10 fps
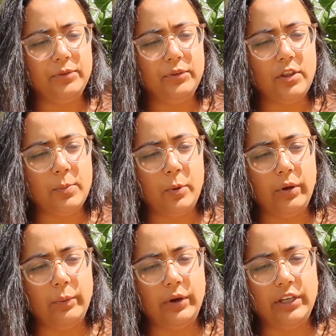To the
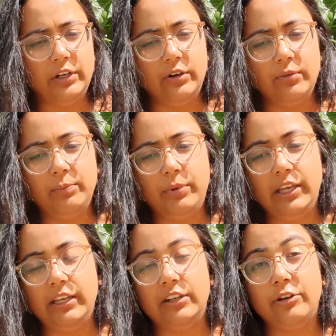point where,
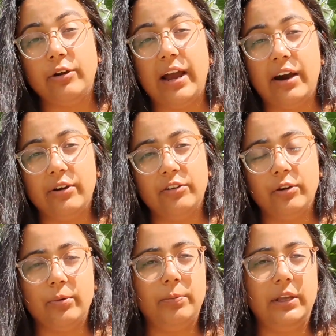being in crowds
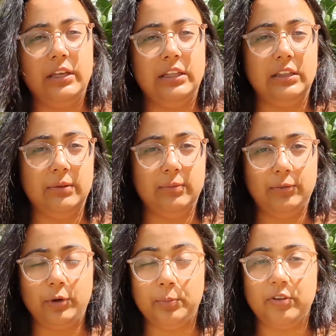or being in
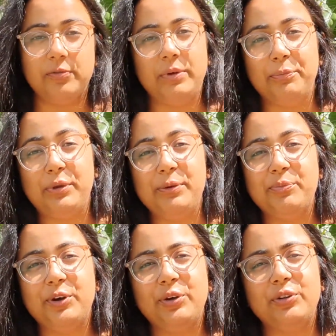groups of big
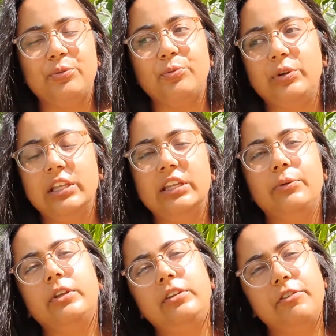people was
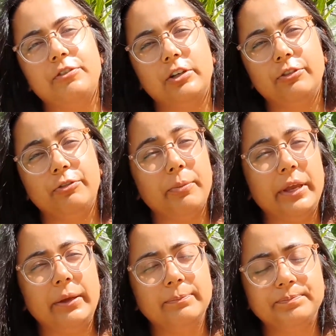really difficult for
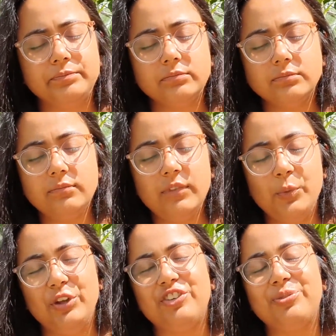me,
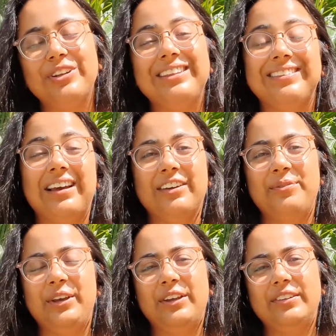which really sucked
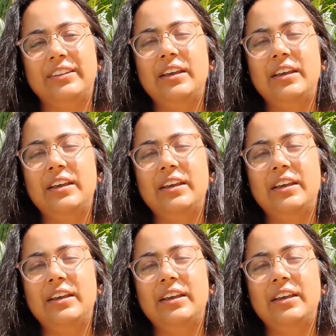because